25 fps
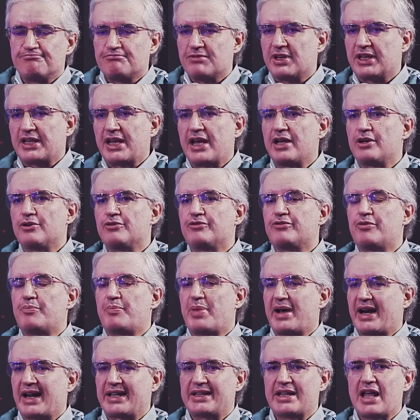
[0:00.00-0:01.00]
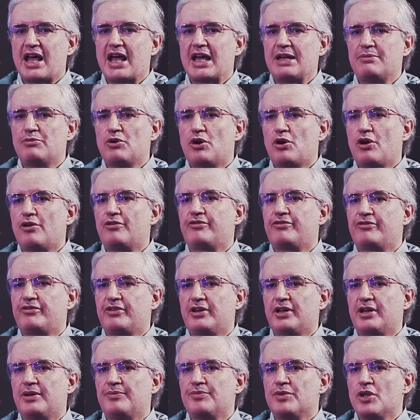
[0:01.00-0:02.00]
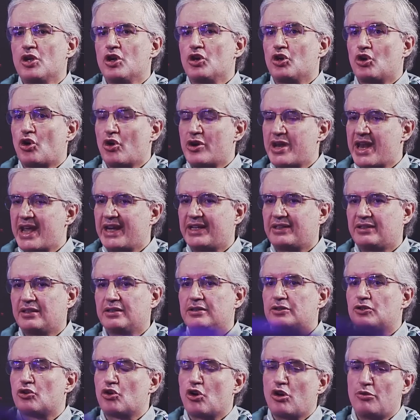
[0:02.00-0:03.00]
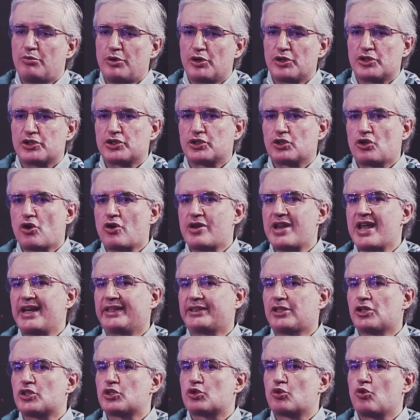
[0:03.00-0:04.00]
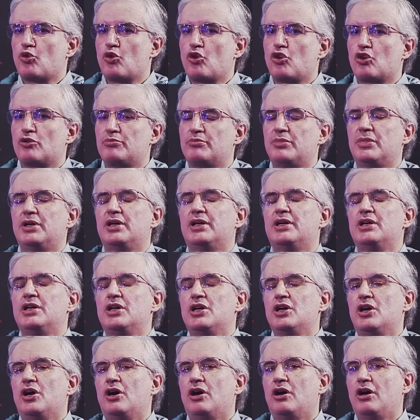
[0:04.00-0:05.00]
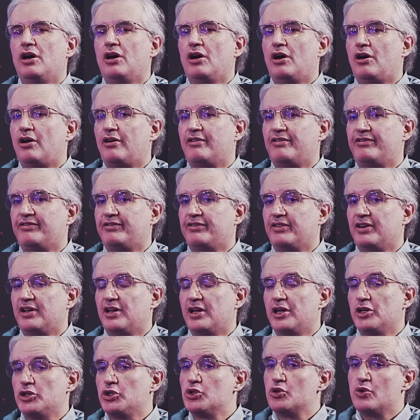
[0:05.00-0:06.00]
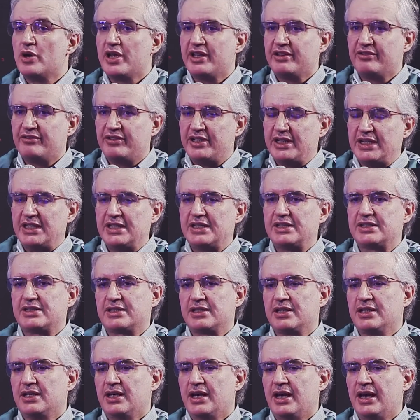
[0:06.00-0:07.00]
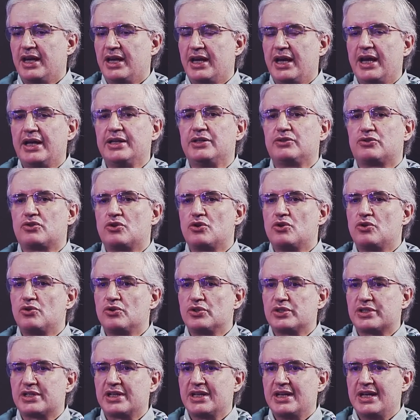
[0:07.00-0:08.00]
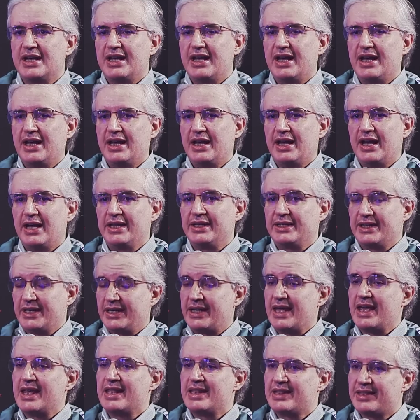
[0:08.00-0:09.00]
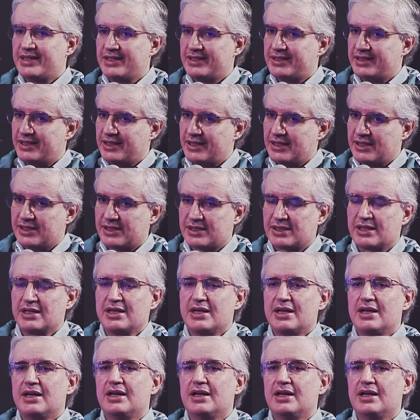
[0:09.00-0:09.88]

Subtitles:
kind of paradigm of connected robots, connected swarm of UAVs and drones. And again, this is